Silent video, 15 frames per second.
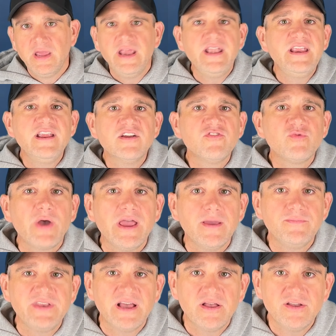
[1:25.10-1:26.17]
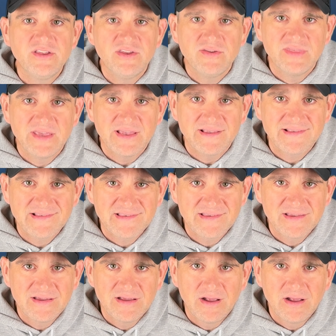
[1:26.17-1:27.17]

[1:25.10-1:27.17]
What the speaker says: And here's why I'm telling you this.